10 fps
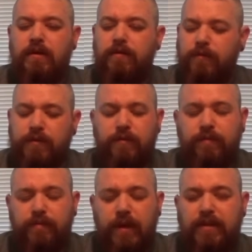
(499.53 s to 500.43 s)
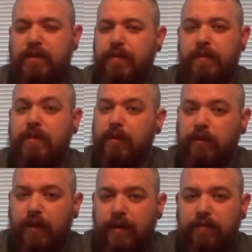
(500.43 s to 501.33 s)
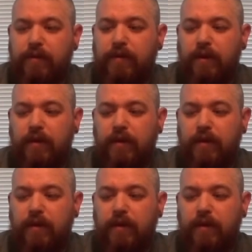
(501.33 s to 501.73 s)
For some guys that may be a little heavy.